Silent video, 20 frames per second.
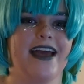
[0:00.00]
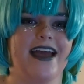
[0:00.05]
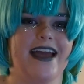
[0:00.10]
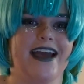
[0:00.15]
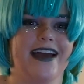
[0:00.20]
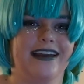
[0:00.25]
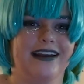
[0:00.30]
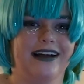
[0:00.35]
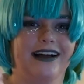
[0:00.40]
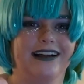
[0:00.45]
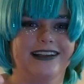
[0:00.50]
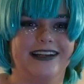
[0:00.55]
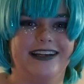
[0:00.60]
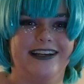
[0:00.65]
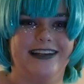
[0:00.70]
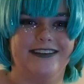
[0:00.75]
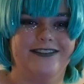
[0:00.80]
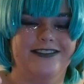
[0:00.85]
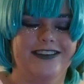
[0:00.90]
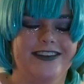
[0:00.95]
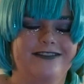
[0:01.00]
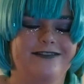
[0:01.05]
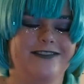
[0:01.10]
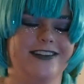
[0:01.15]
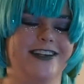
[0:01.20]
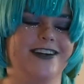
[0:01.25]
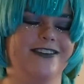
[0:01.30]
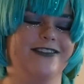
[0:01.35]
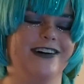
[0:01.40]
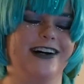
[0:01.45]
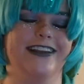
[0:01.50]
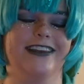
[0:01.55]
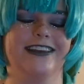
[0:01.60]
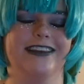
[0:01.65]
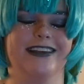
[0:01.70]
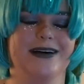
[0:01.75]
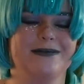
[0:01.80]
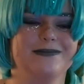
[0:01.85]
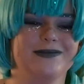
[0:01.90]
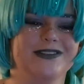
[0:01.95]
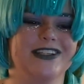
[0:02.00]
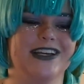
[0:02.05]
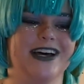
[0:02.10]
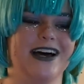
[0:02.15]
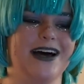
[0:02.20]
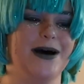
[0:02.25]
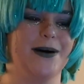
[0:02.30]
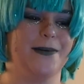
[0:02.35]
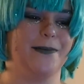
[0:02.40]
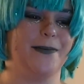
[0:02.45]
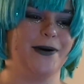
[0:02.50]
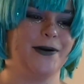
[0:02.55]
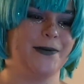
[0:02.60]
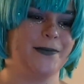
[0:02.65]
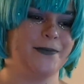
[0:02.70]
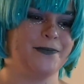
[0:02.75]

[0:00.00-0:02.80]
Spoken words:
and give the video a thumbs up.